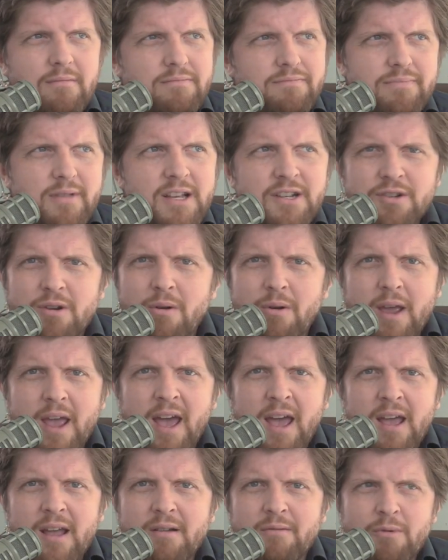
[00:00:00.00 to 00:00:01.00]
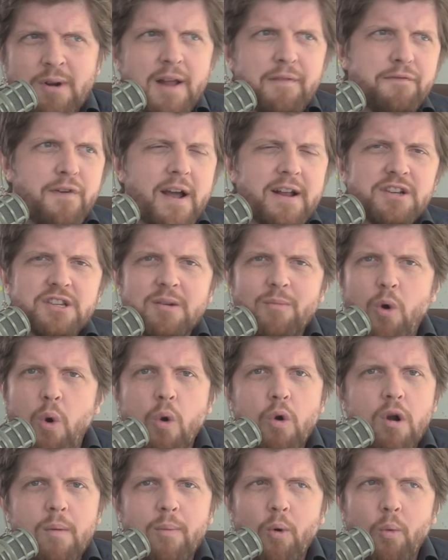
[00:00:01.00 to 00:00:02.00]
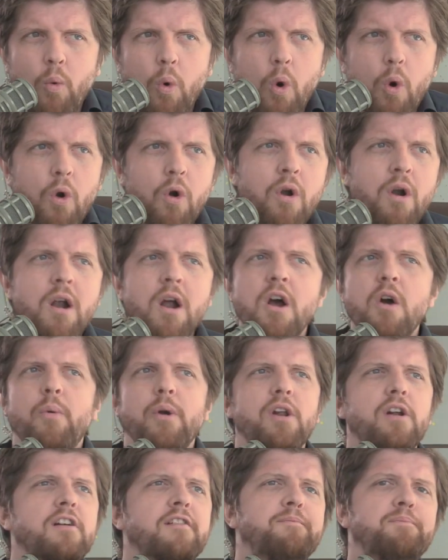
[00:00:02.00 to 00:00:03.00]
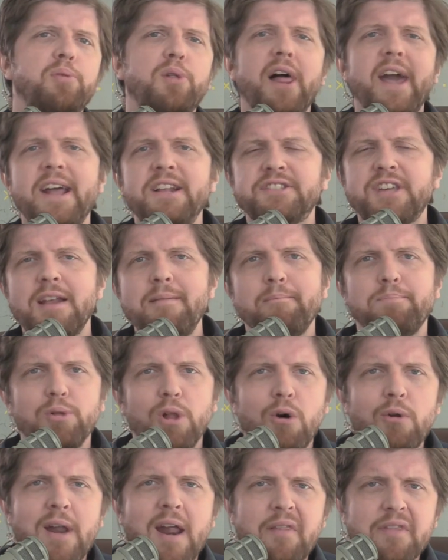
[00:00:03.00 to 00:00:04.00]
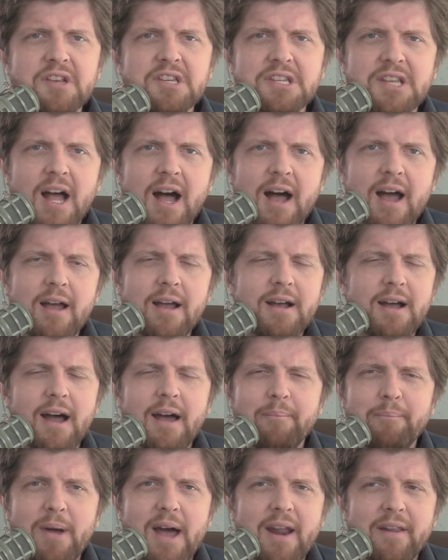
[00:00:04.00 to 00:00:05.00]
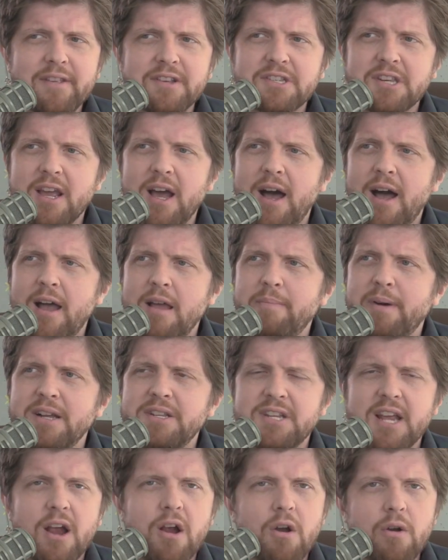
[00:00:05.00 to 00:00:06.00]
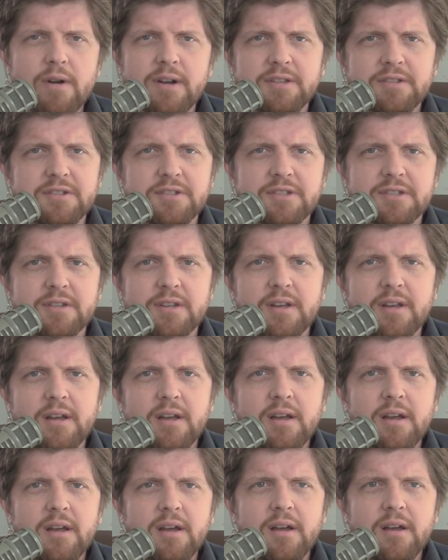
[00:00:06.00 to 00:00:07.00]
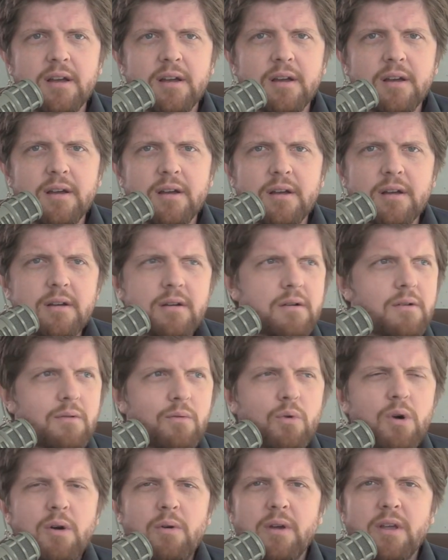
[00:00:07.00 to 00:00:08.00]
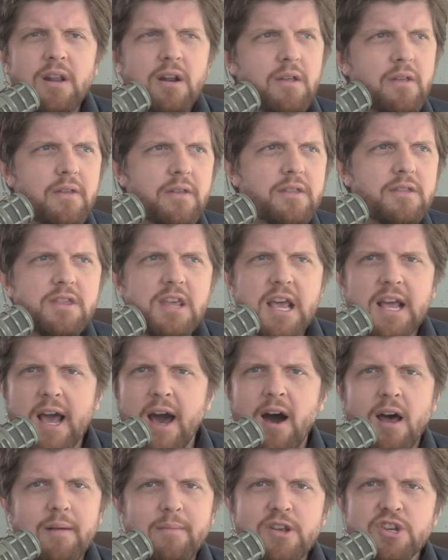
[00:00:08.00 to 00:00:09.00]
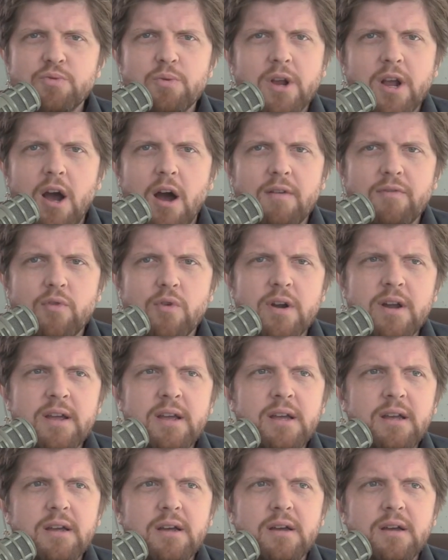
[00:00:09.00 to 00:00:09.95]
things are okay. We're not fighting some horrible war. We don't have planes getting blown out of the, st- uh, out of the sky by terrorists. Well, you know, the economy's recovering.